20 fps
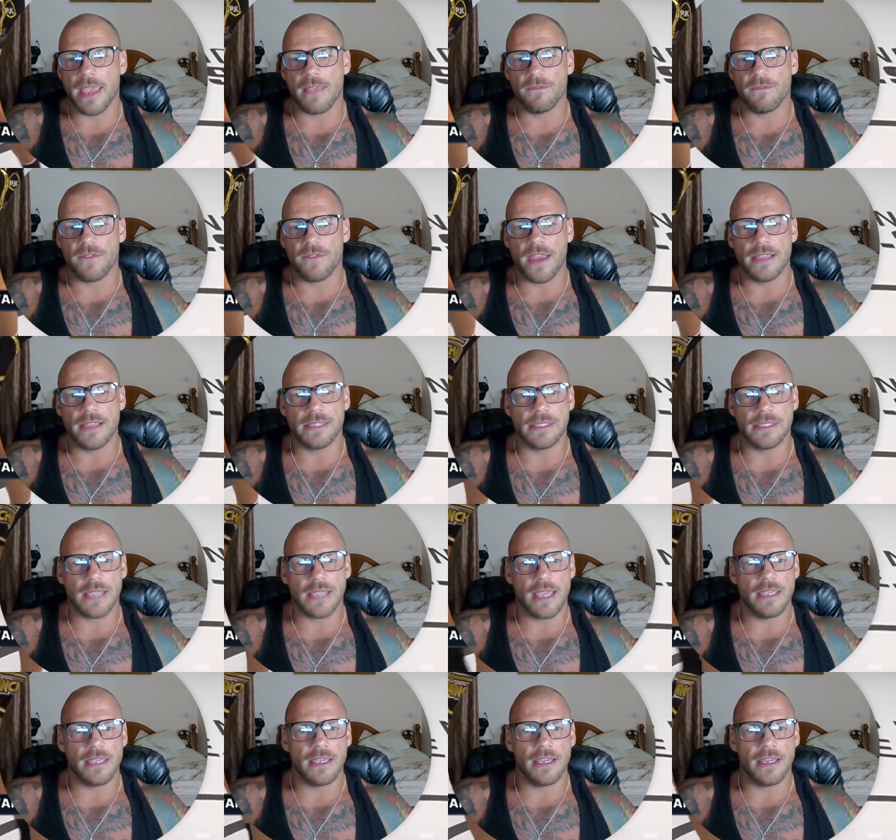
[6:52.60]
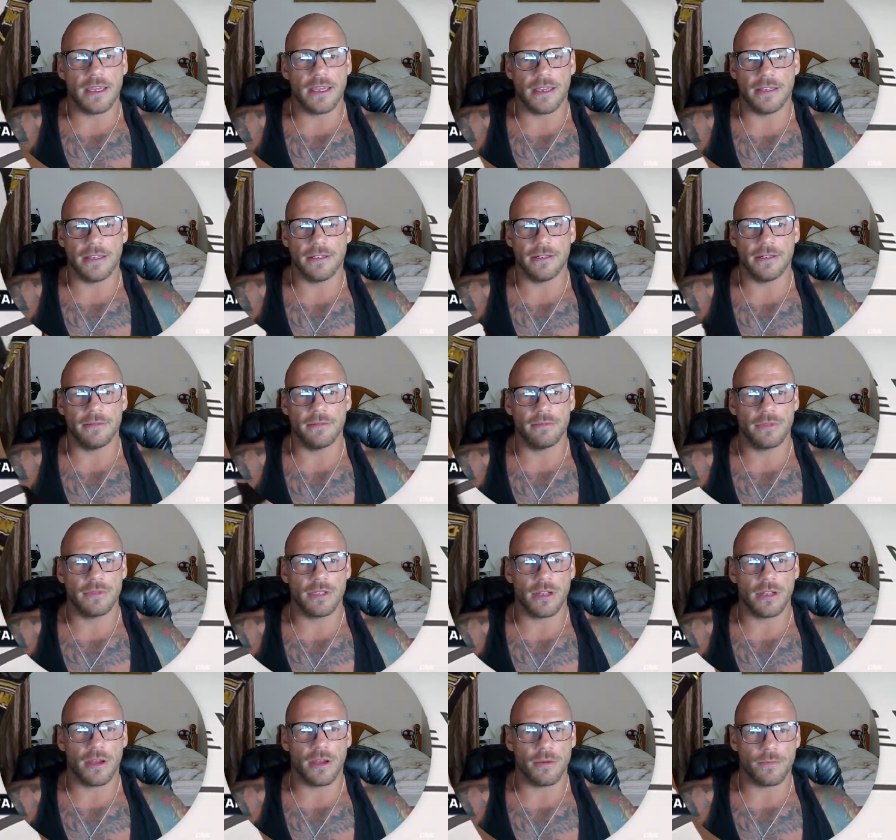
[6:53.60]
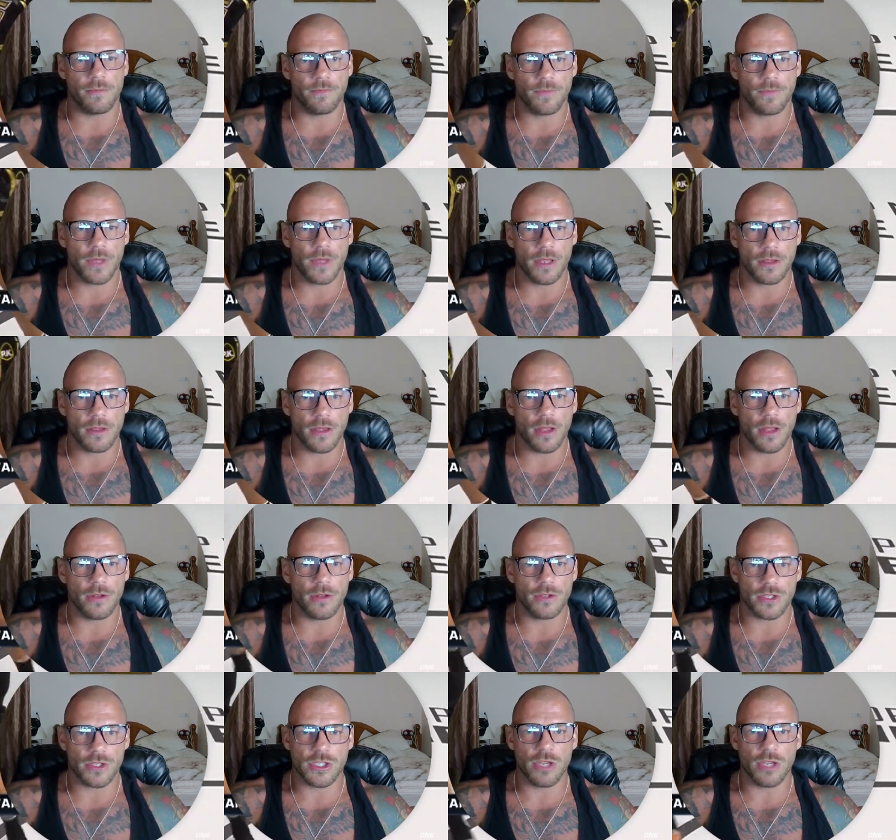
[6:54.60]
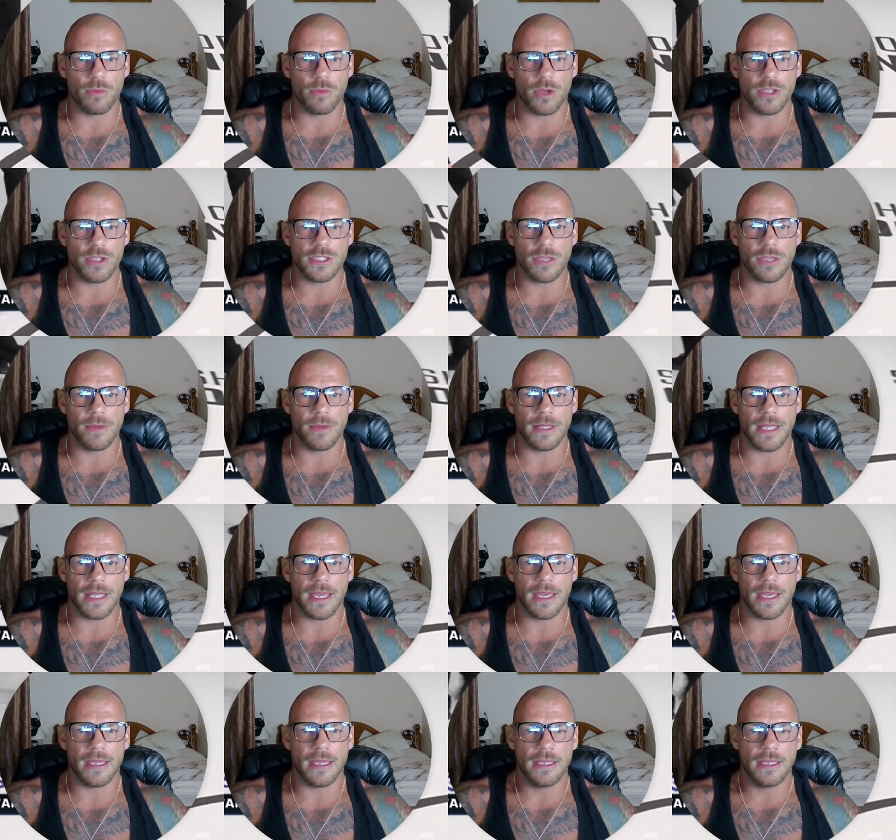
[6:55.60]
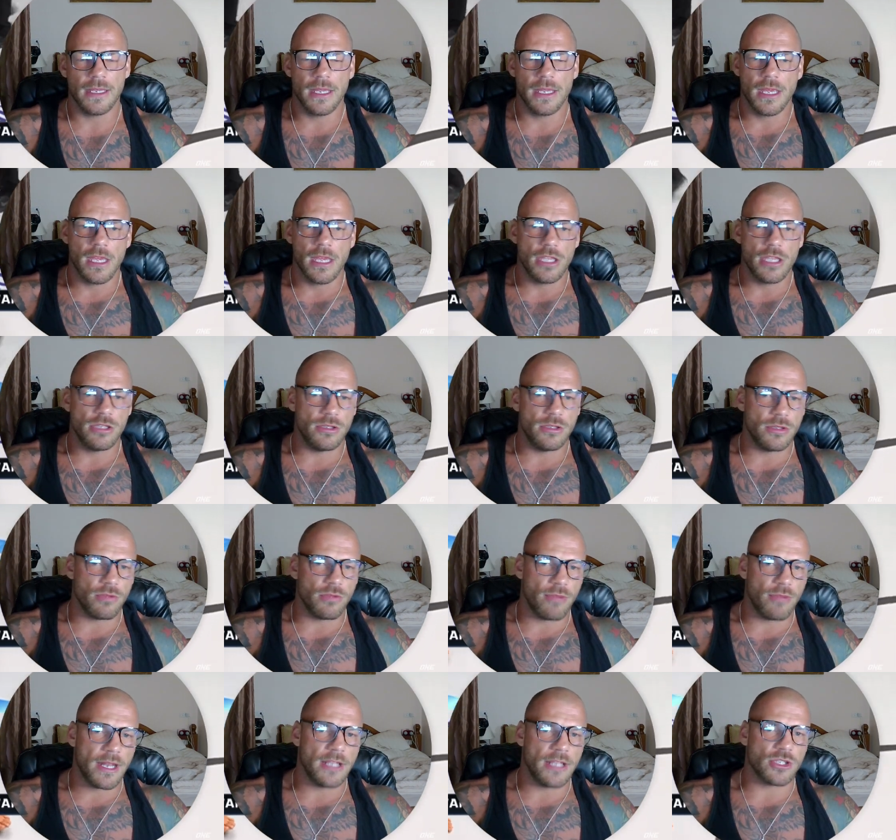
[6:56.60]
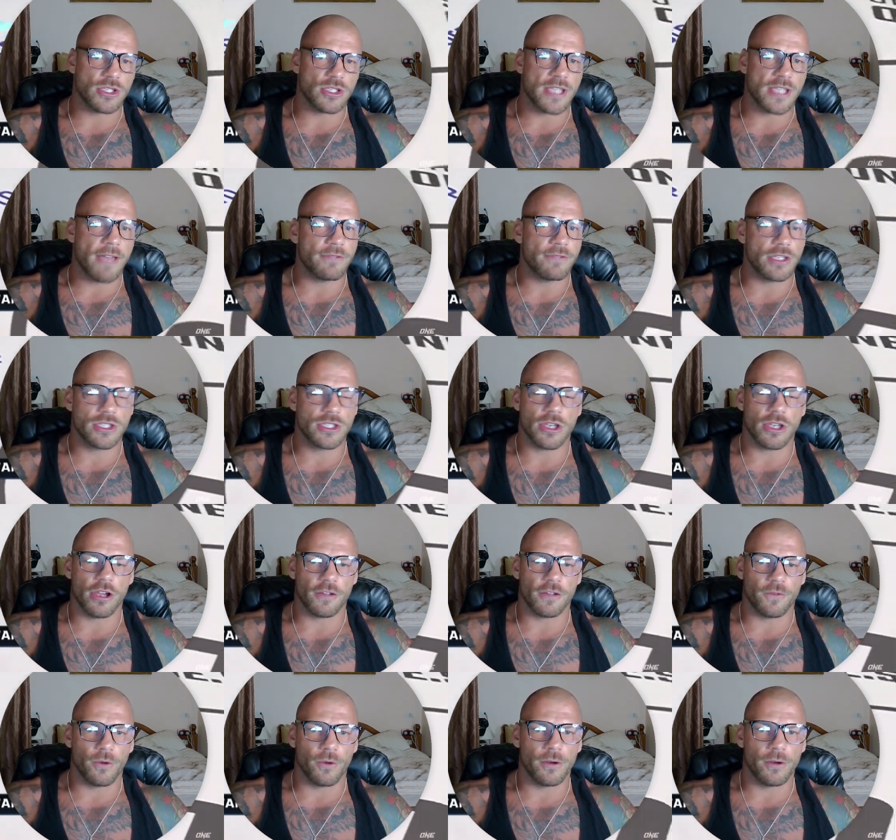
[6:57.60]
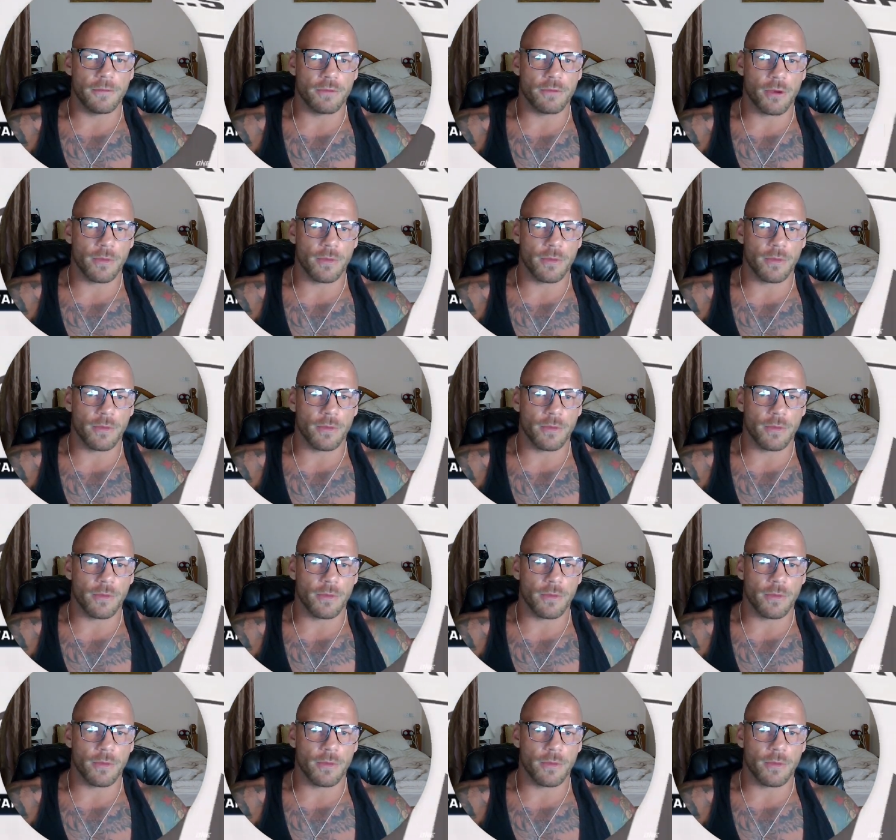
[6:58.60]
faces at you and just doing what he's doing there. You really just have to charge forward and put them